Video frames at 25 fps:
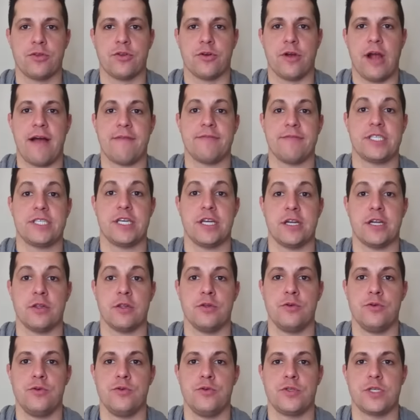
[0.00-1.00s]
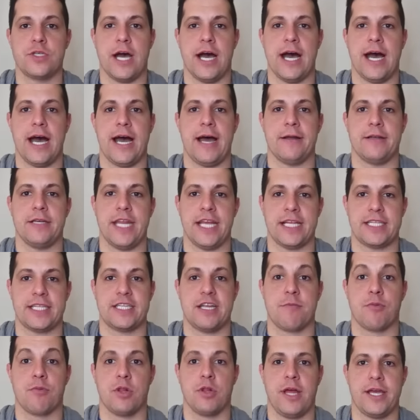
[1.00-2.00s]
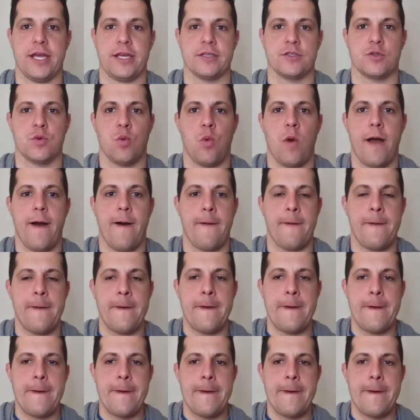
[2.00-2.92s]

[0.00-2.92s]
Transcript: They're obviously going to lose Nick Timberlake as well.